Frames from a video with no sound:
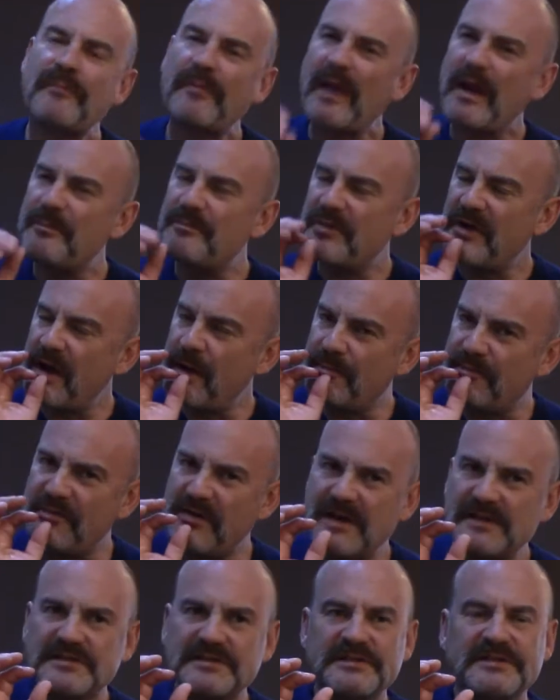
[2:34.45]
a
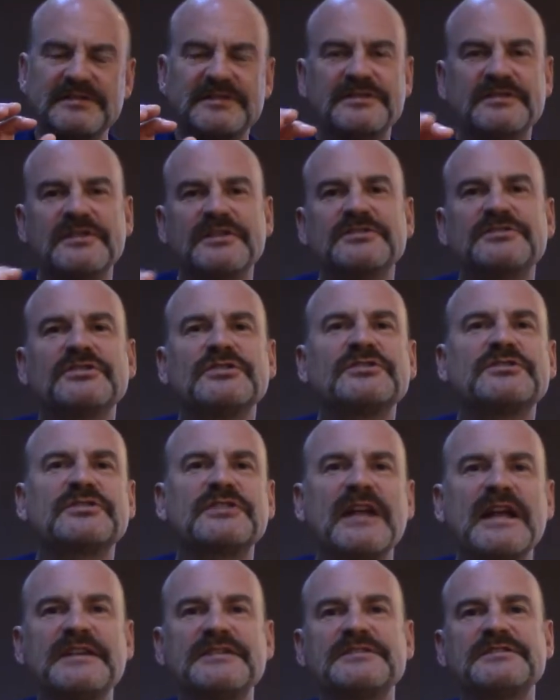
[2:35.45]
presence that just
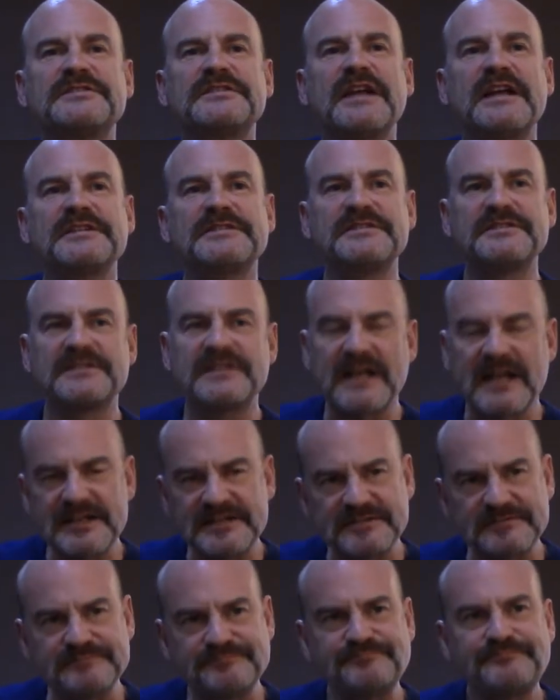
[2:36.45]
stays and stays and
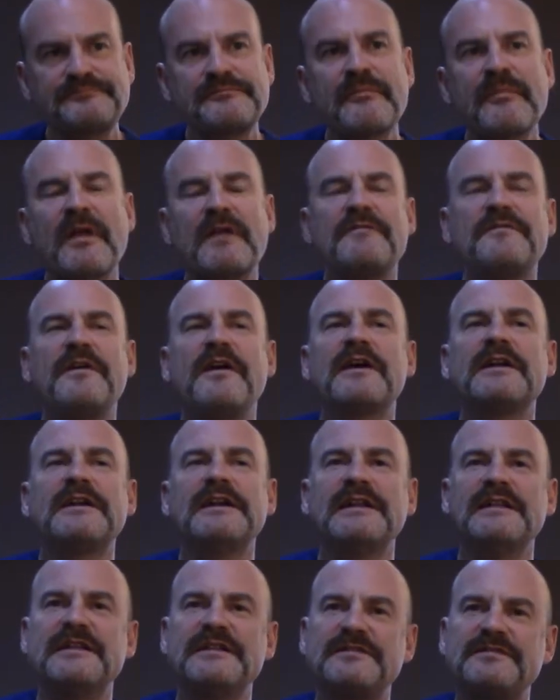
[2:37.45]
stays, and
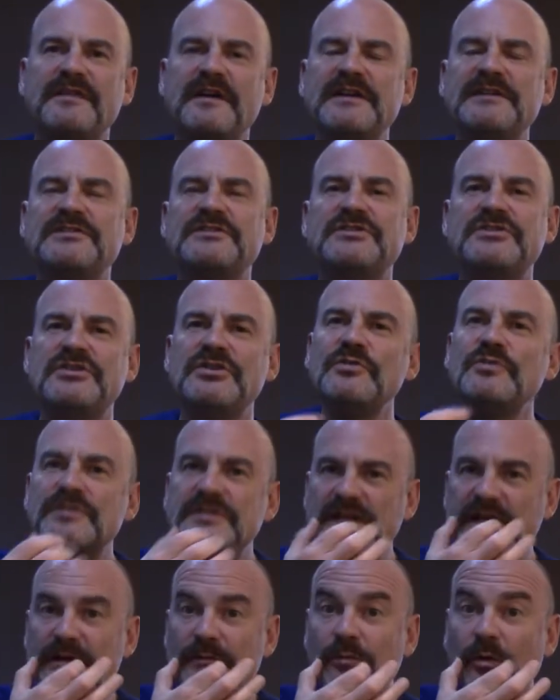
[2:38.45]
finally this very
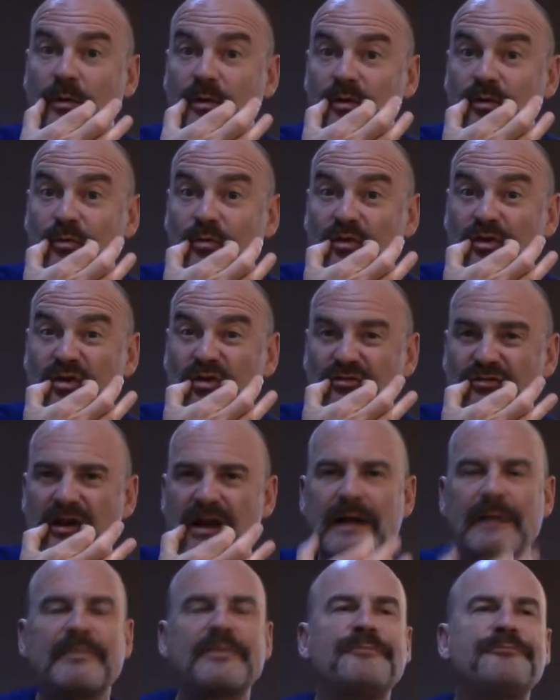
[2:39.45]
juicy, what we call
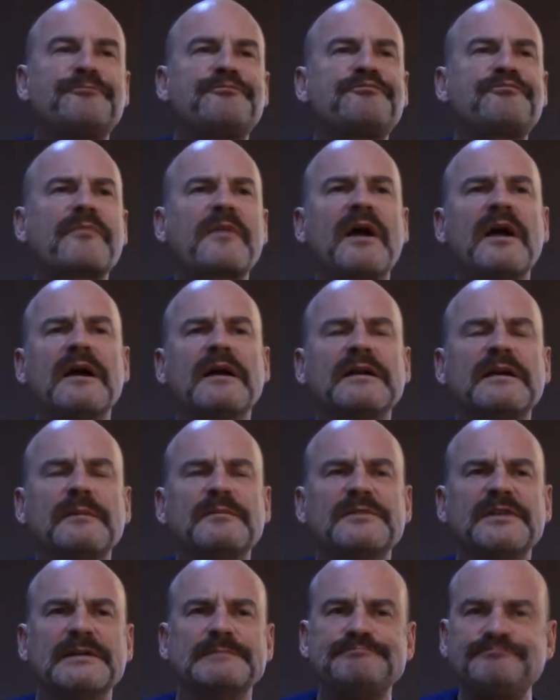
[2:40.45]
grip,
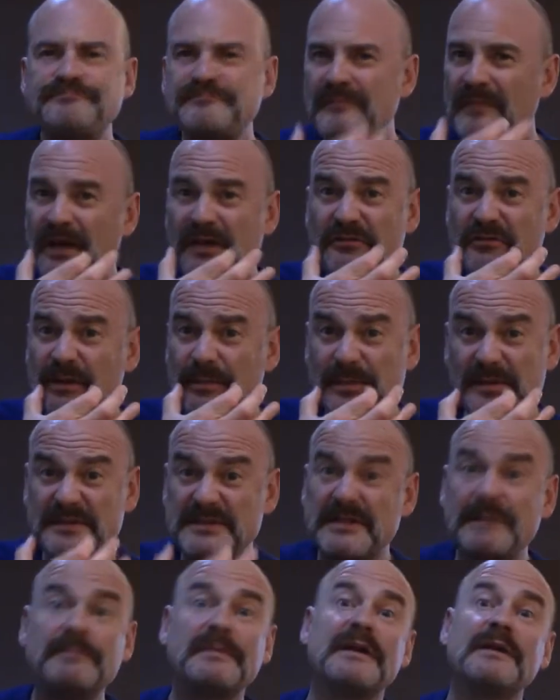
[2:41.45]
comes in. And grip is
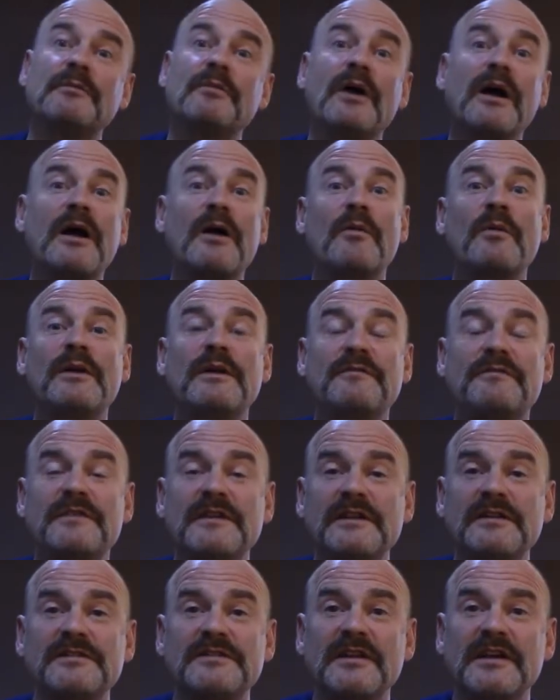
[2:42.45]
simply when it
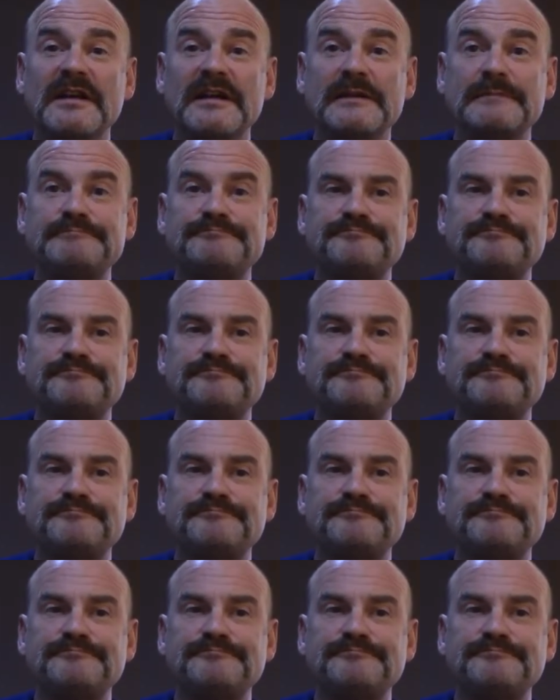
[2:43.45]
feels like